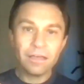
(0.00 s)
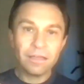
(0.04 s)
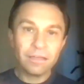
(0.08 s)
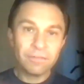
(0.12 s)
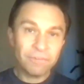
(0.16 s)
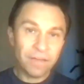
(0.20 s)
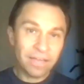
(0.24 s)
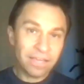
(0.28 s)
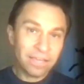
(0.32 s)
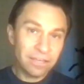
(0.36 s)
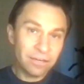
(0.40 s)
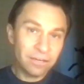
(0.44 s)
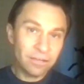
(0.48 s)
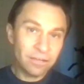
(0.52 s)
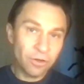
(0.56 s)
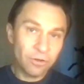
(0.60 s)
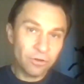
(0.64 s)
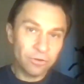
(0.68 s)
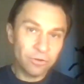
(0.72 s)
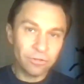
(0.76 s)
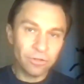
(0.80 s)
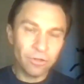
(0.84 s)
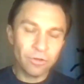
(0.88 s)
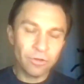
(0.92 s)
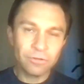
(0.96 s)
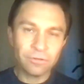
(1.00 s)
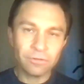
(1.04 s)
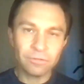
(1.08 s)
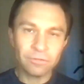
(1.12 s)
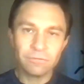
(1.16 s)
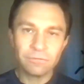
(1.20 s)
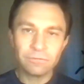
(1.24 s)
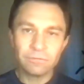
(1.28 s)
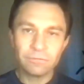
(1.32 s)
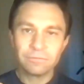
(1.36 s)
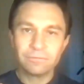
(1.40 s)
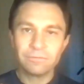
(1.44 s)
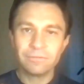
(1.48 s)
if I can go to a local
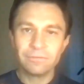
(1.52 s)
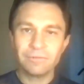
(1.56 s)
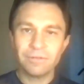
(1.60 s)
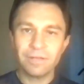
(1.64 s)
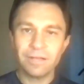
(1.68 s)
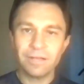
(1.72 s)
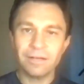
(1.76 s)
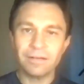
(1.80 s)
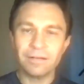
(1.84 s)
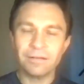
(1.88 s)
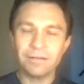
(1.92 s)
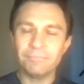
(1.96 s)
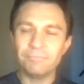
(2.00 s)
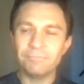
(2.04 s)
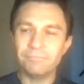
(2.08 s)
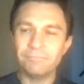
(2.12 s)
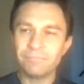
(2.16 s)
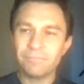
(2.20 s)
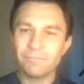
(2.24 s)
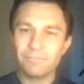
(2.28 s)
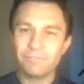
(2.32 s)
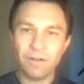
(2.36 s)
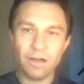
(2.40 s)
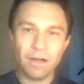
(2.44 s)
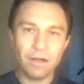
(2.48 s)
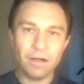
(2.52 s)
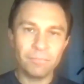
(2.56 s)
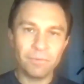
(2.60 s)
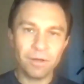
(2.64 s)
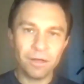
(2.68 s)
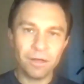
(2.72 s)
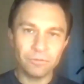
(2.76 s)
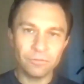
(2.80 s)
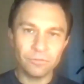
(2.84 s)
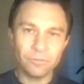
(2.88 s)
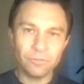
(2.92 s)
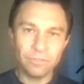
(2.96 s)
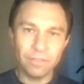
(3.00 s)
um, farm,
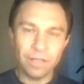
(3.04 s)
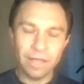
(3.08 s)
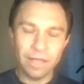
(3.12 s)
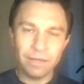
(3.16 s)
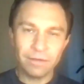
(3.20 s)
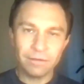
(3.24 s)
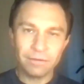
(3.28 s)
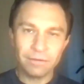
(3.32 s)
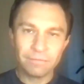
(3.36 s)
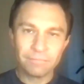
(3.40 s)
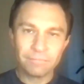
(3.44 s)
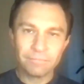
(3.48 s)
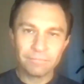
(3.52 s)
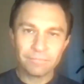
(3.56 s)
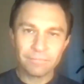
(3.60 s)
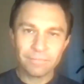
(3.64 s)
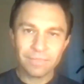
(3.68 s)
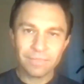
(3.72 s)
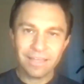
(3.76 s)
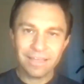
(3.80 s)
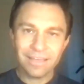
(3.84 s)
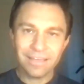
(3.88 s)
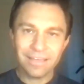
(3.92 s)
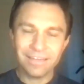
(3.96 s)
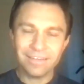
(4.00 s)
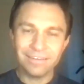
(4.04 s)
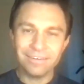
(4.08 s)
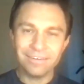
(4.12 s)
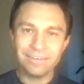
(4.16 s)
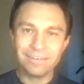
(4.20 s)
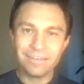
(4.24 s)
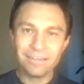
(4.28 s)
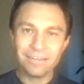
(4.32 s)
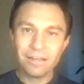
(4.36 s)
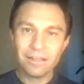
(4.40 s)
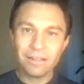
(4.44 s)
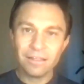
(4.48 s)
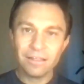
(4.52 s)
I'll do that. And
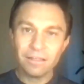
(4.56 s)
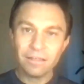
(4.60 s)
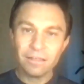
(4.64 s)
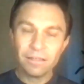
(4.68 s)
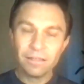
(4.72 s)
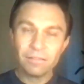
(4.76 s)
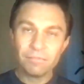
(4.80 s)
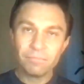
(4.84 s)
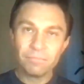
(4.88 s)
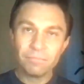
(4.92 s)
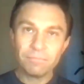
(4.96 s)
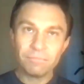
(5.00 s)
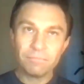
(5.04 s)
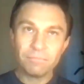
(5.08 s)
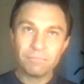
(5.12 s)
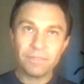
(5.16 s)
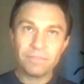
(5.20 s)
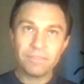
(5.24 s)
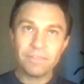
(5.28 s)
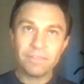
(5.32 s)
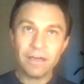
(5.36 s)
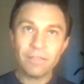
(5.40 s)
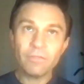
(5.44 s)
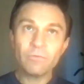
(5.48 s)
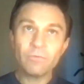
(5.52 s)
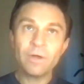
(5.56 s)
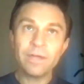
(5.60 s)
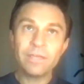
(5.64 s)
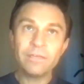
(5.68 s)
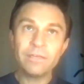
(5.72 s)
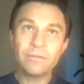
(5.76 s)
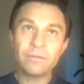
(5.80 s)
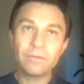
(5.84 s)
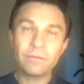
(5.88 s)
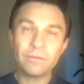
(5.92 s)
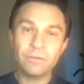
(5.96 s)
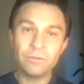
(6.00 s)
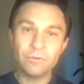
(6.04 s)
But the other way
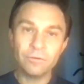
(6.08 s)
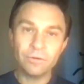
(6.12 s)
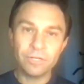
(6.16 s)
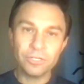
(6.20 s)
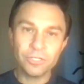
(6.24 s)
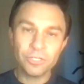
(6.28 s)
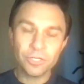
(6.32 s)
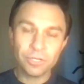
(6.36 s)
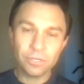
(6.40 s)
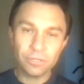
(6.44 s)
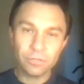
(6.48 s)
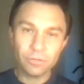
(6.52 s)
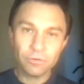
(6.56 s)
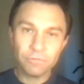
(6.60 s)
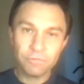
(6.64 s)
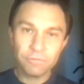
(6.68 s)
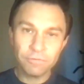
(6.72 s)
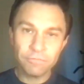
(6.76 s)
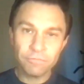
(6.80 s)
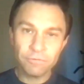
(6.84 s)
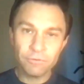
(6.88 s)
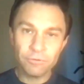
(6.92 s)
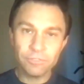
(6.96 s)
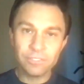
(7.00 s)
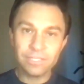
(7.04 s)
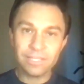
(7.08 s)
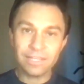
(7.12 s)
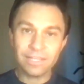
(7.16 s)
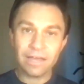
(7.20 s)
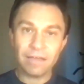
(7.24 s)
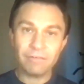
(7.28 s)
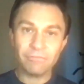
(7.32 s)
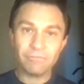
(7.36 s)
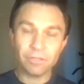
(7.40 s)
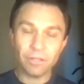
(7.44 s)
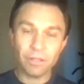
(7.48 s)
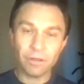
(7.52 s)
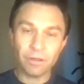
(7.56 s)
you can do it is you can look for foods that
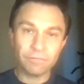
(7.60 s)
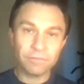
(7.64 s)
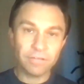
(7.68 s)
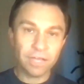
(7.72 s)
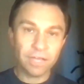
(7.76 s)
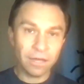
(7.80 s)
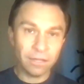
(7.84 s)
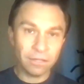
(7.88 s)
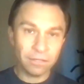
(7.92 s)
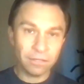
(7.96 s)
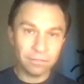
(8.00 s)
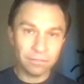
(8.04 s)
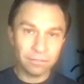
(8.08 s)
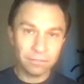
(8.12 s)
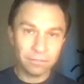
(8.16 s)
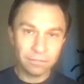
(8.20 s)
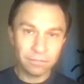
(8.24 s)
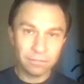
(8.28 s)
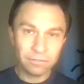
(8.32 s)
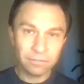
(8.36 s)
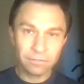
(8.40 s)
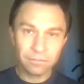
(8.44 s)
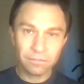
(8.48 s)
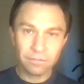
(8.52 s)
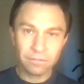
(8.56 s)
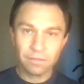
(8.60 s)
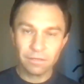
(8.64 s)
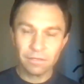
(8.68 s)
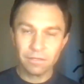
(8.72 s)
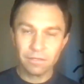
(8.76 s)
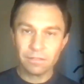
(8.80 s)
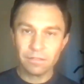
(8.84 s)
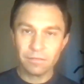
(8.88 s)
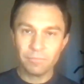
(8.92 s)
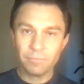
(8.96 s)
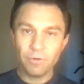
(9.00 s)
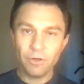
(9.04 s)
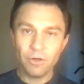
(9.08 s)
have a lot of color,
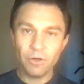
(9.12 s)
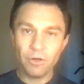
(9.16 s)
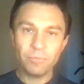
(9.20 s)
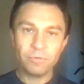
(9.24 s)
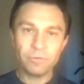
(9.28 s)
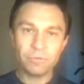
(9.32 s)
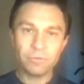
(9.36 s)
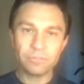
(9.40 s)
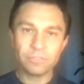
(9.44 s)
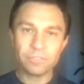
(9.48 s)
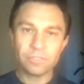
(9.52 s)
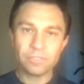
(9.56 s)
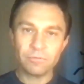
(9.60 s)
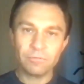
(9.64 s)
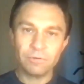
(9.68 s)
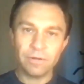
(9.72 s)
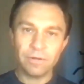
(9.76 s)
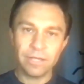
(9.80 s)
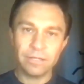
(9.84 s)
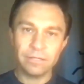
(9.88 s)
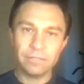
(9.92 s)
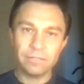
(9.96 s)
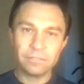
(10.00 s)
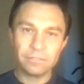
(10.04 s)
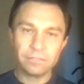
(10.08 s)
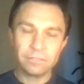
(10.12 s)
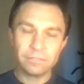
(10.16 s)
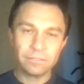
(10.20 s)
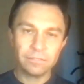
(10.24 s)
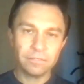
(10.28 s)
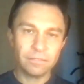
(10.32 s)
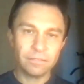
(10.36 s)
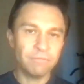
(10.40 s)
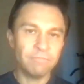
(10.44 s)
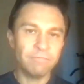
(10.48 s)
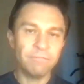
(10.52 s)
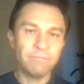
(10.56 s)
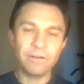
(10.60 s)
the purples, the reds,
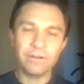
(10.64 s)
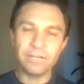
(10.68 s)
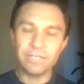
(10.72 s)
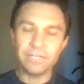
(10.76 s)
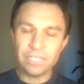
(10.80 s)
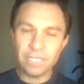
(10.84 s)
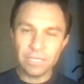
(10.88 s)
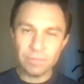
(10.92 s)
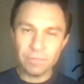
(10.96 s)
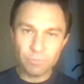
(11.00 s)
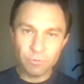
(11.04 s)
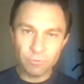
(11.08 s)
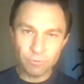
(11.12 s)
the very deep